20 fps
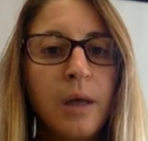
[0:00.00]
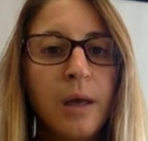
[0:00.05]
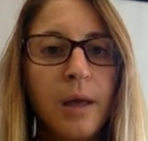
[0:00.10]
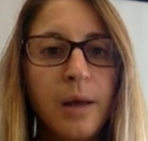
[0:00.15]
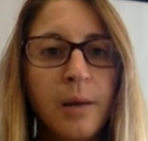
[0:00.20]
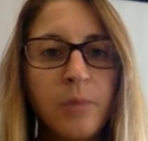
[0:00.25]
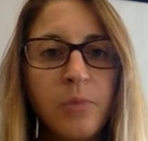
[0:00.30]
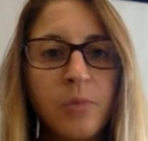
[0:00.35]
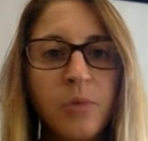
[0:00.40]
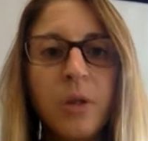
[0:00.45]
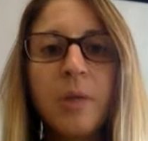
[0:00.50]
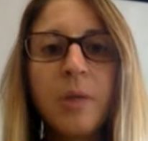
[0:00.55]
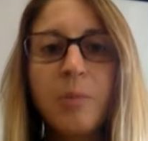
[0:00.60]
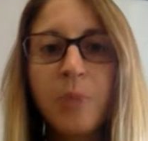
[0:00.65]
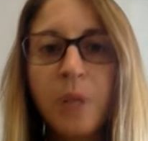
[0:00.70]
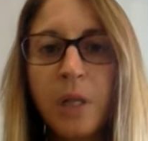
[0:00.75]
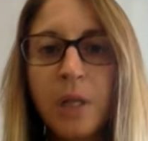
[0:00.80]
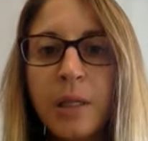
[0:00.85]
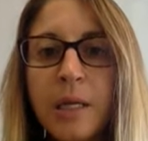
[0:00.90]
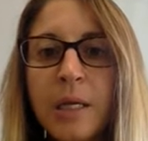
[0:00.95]
And I'm really
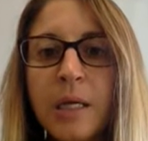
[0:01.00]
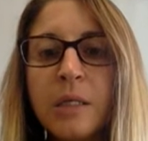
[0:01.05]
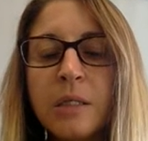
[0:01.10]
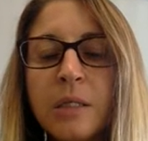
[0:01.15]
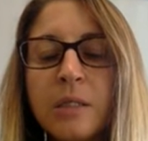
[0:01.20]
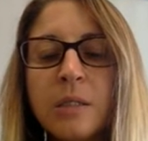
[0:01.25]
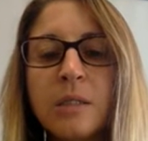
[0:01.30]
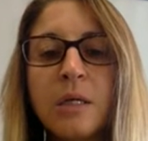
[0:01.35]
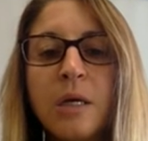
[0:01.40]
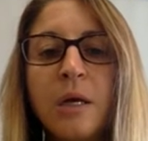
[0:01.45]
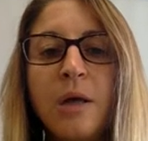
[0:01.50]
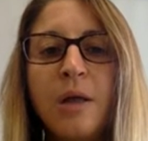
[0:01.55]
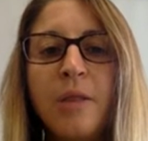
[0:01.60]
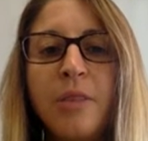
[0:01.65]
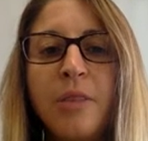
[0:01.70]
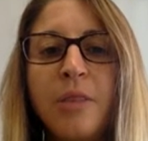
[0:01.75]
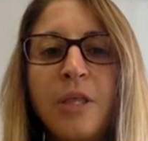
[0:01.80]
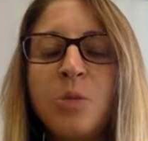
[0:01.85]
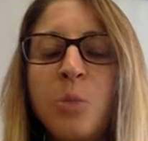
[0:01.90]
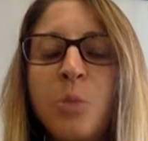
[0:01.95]
pleased.
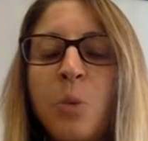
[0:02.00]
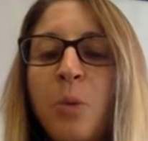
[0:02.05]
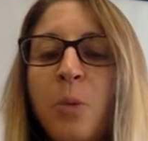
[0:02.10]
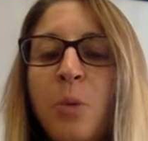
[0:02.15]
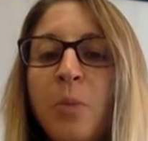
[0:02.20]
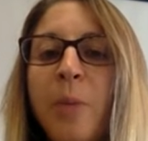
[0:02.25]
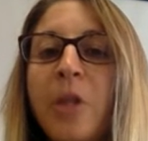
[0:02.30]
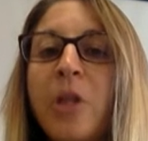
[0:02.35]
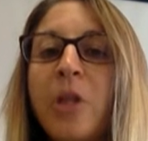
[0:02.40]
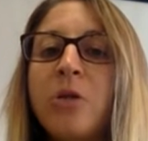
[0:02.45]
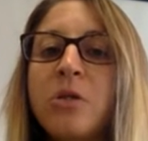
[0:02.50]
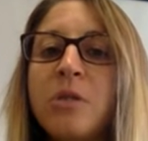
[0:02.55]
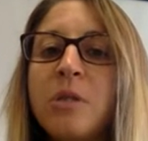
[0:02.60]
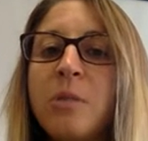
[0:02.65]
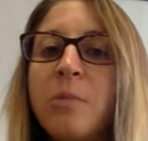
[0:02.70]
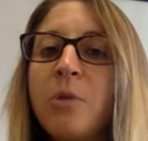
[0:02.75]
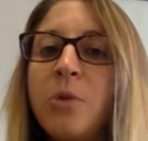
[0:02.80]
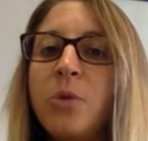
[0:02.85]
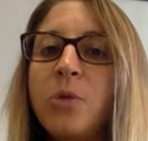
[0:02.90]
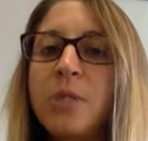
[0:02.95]
This one probably looks the
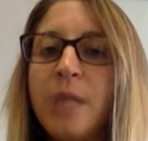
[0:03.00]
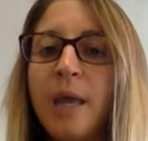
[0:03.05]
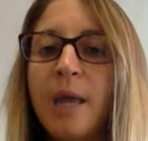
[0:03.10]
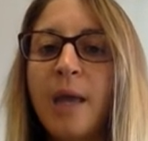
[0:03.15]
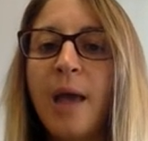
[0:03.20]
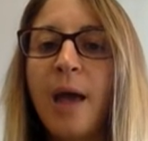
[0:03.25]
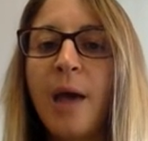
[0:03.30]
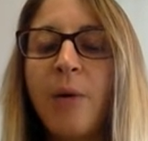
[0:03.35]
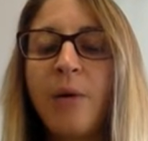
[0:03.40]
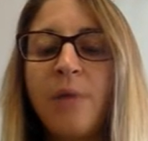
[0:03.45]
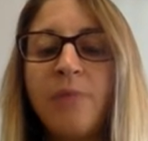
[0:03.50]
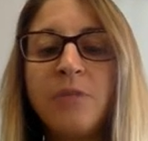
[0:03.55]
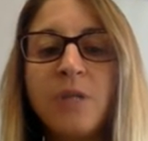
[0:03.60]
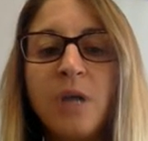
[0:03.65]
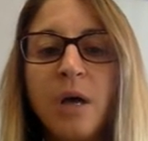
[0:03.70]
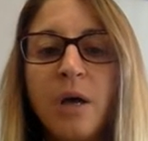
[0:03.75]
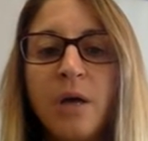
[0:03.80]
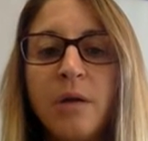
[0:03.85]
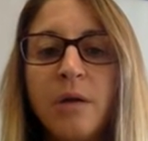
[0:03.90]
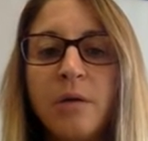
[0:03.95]
most like how I've
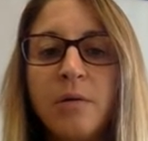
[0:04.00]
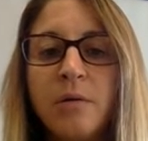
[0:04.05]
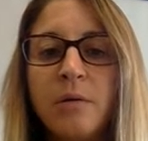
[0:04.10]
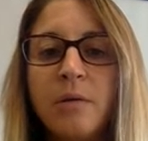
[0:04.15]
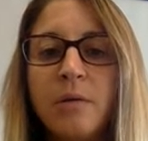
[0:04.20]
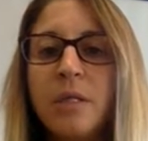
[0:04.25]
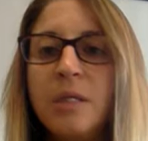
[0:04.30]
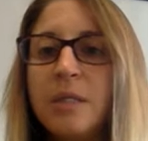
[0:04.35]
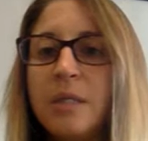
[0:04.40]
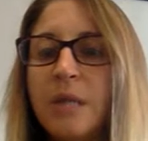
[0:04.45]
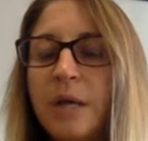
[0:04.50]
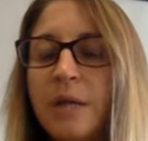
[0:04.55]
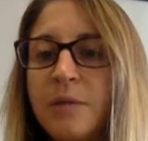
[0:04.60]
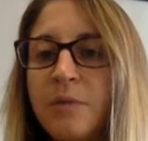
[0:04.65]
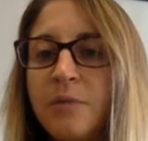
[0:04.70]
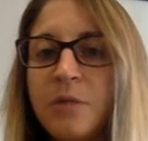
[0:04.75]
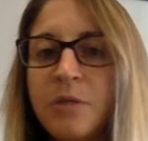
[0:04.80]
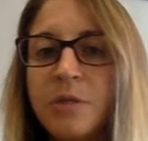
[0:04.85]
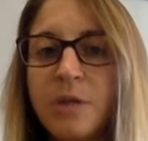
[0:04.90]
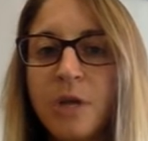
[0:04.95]
done these kinds
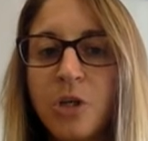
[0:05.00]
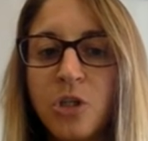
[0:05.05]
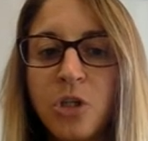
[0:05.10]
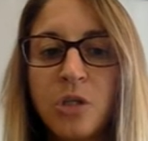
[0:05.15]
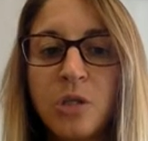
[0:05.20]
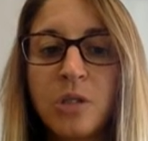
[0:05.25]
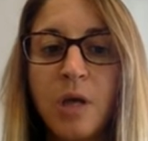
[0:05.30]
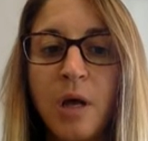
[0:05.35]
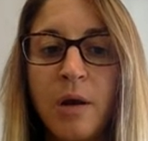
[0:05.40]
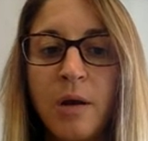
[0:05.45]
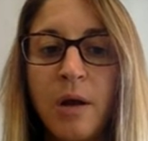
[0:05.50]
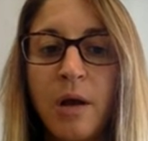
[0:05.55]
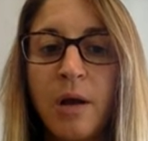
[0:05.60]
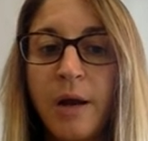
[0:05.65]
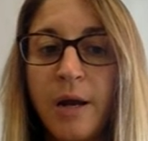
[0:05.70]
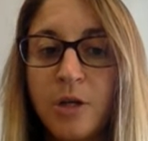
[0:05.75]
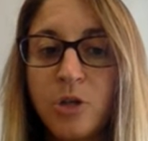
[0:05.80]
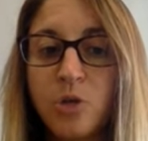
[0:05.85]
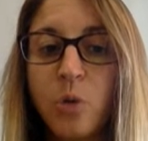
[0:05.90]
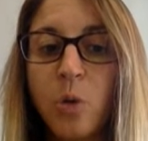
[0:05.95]
of discussions on
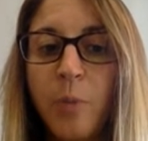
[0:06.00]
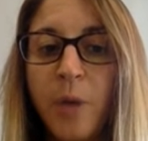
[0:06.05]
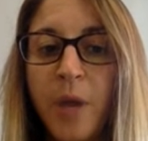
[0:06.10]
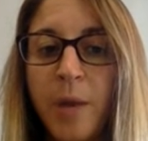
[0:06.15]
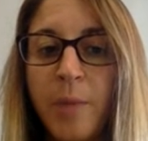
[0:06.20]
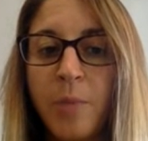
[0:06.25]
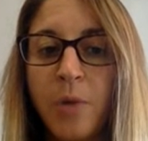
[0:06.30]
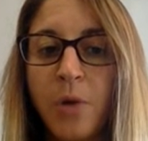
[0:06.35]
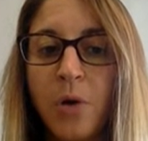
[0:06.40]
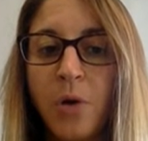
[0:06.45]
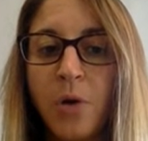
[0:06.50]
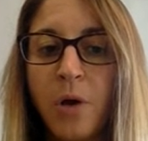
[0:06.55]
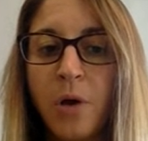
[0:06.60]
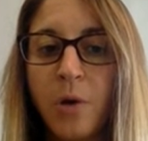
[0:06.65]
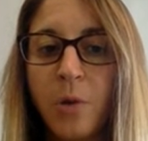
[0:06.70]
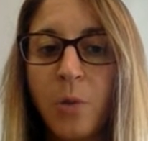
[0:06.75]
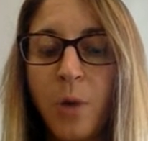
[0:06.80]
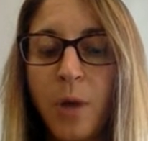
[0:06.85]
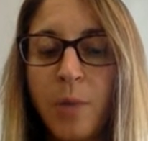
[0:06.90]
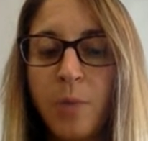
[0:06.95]
actual paper or on
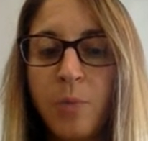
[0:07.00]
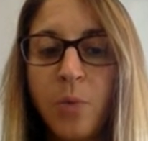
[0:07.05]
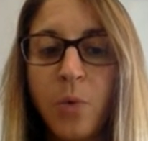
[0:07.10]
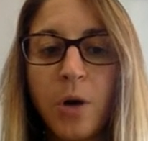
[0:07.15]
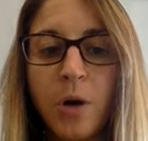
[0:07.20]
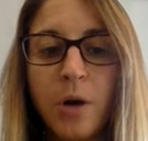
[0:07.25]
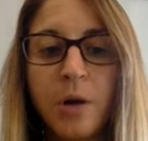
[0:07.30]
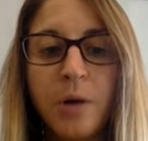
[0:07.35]
a whiteboard.